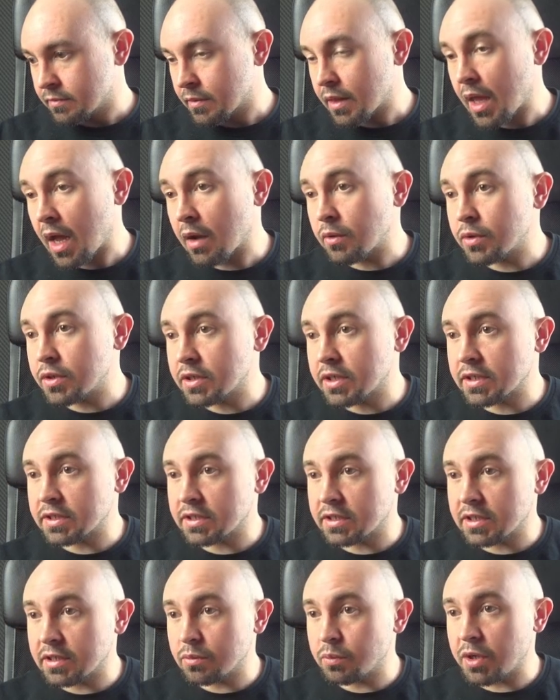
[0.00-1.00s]
Now you can
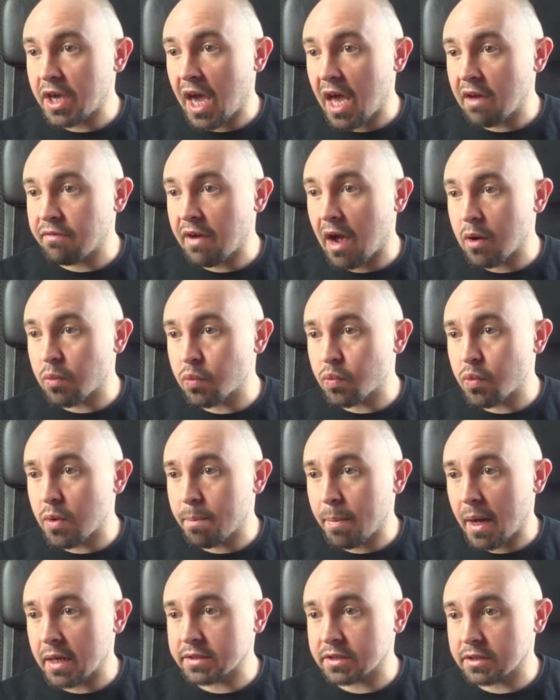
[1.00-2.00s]
see we have our
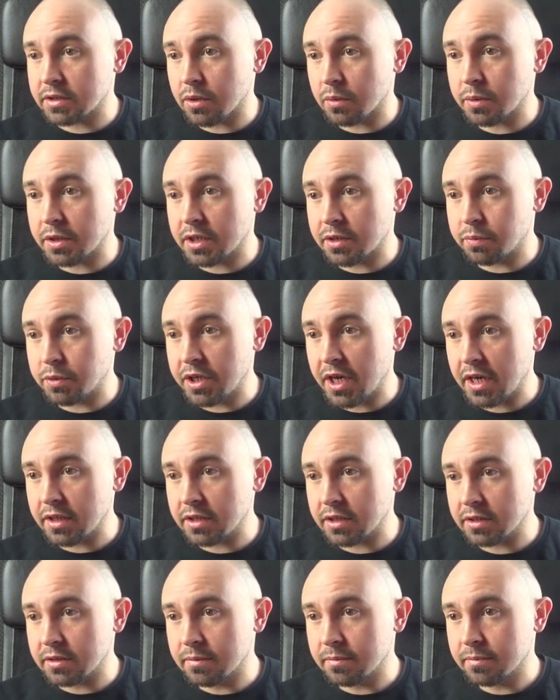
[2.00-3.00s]
repository
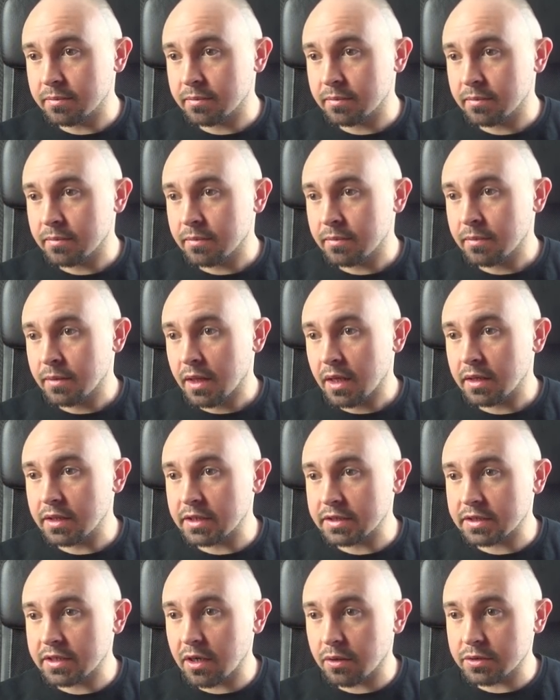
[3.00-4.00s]
created.
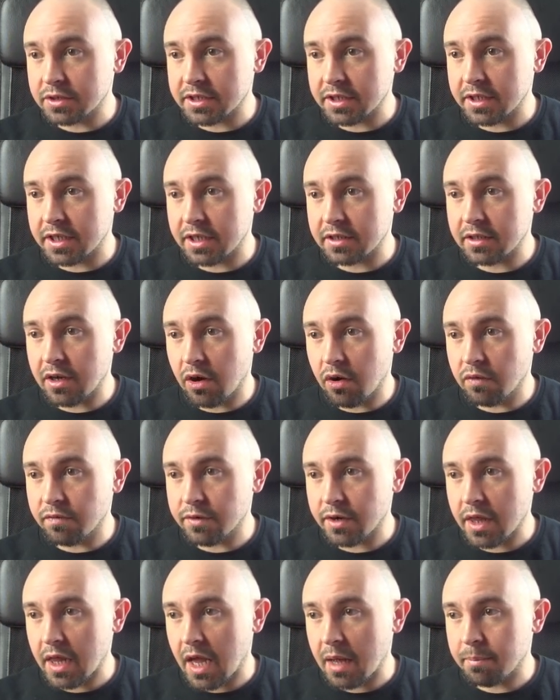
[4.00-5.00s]
Let's go to Git
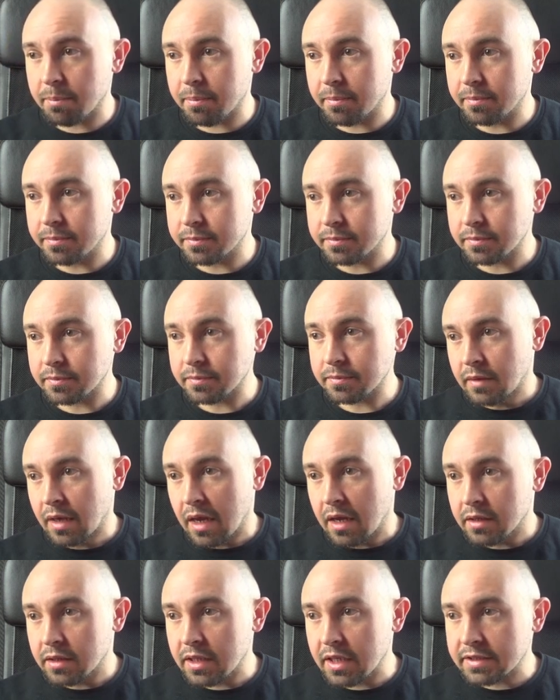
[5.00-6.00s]
Overlap.
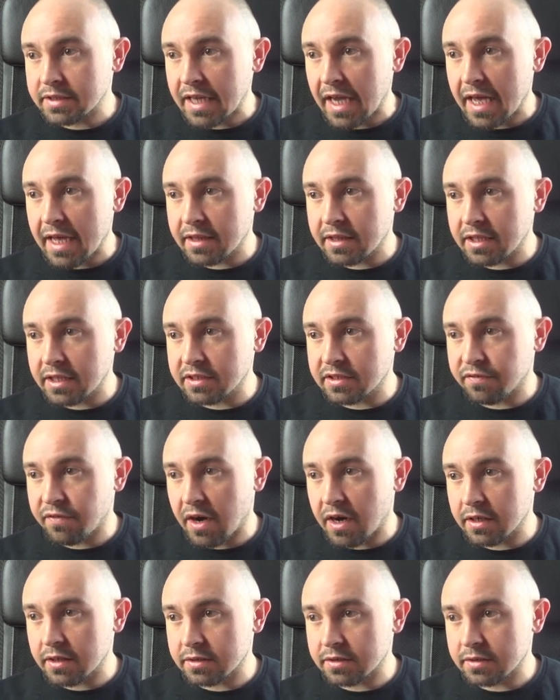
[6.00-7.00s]
Let's add these
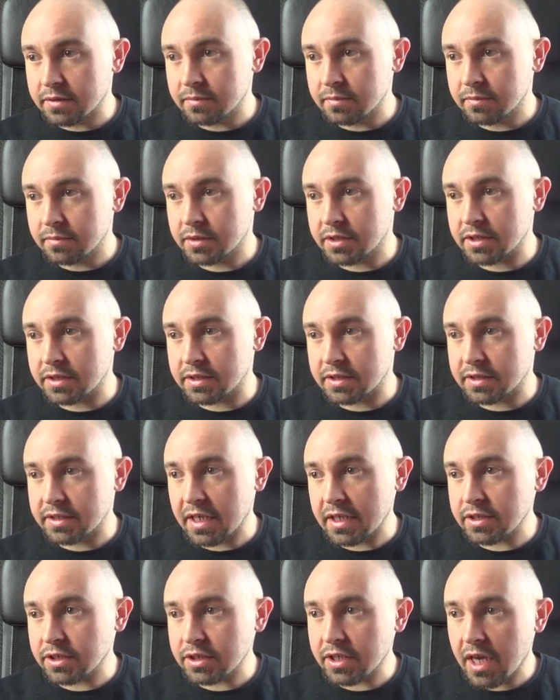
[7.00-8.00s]
files to the
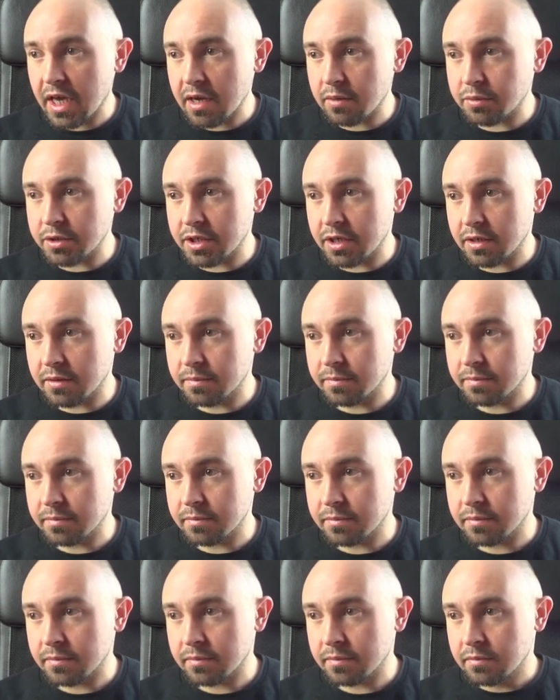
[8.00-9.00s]
staging area
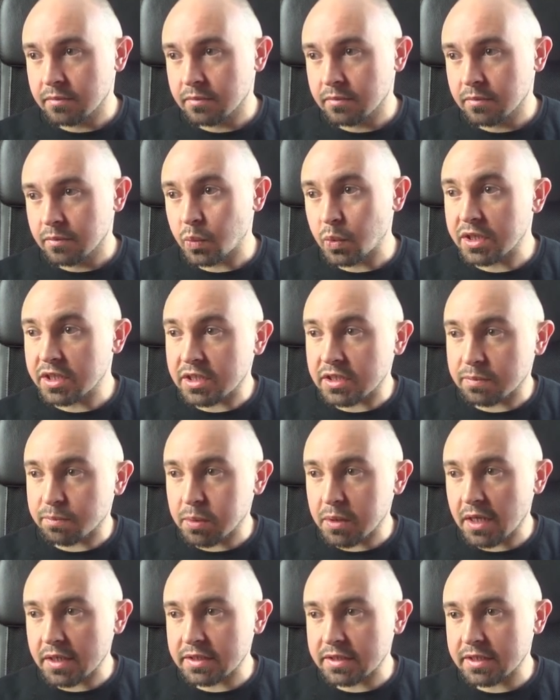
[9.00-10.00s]
with this
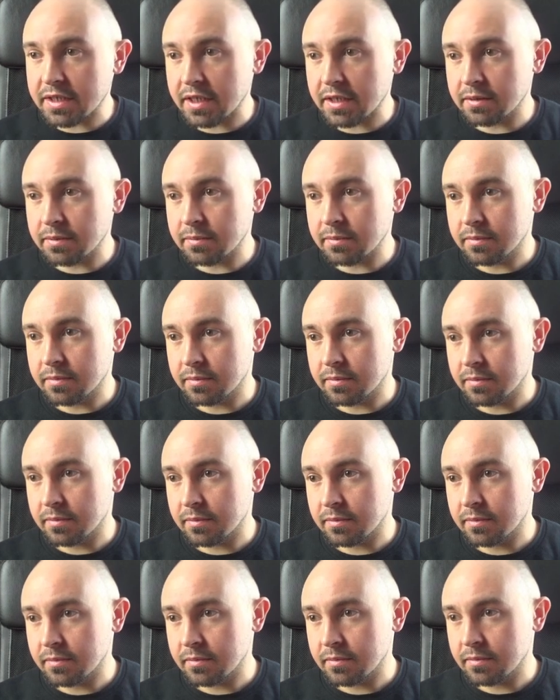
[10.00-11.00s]
plus sign.
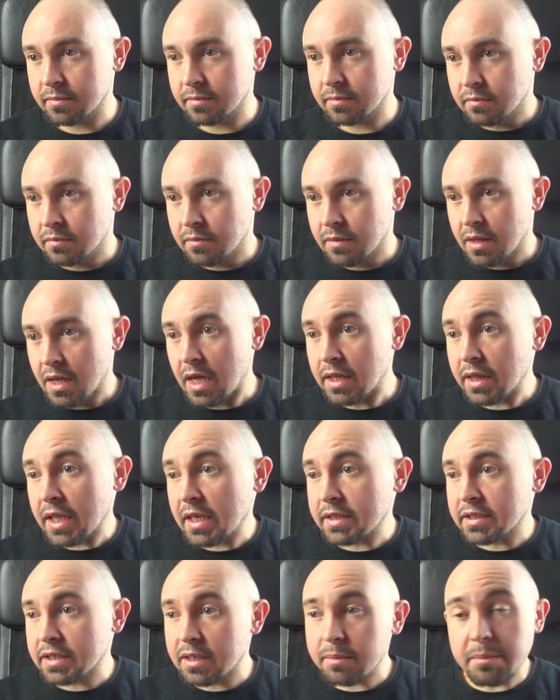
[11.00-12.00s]
And
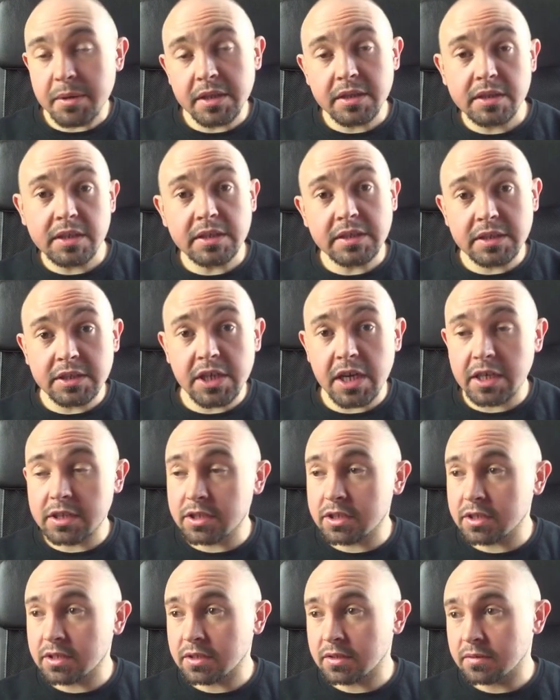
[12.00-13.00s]
let's commit these
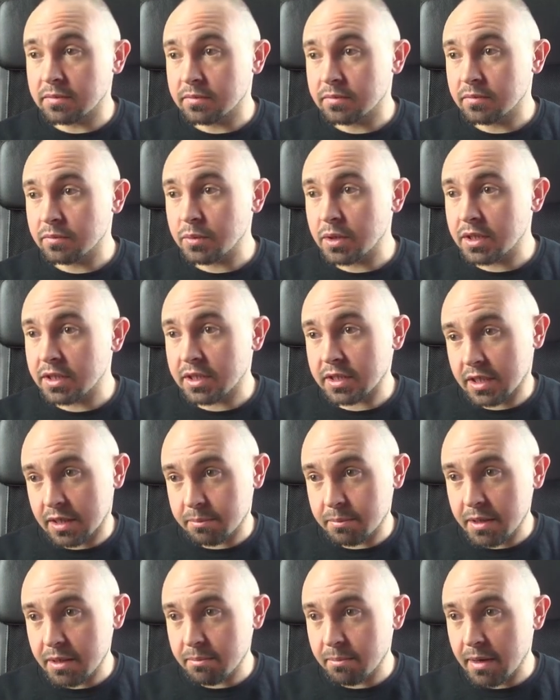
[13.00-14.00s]
changes with the
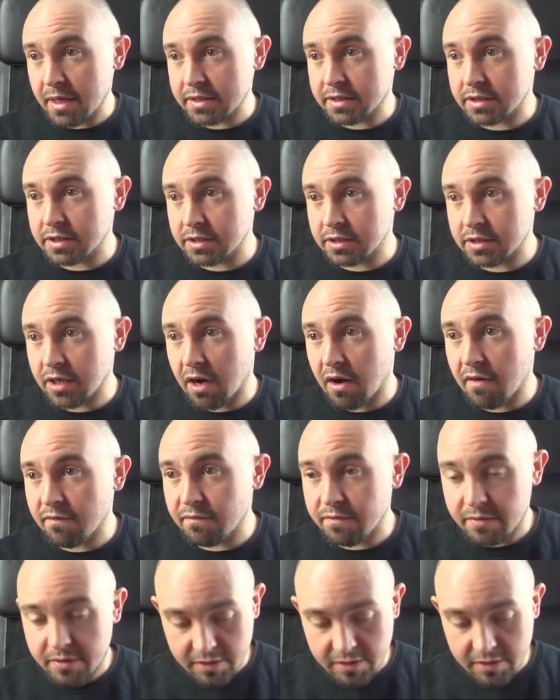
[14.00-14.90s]
commit message of